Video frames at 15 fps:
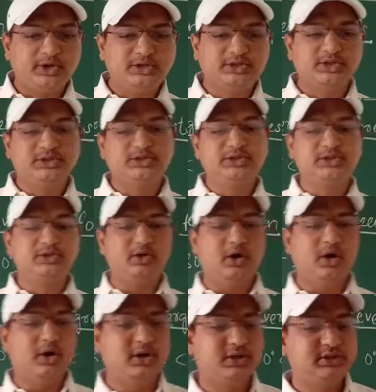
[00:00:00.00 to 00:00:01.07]

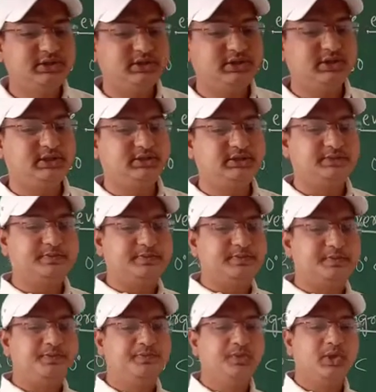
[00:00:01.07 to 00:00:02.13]
considers
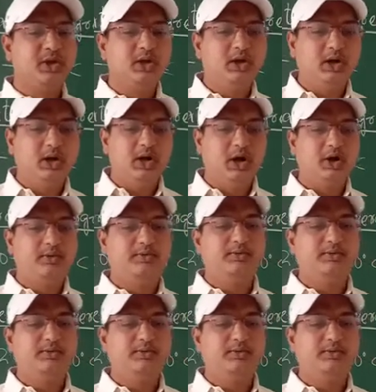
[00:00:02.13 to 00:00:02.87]
of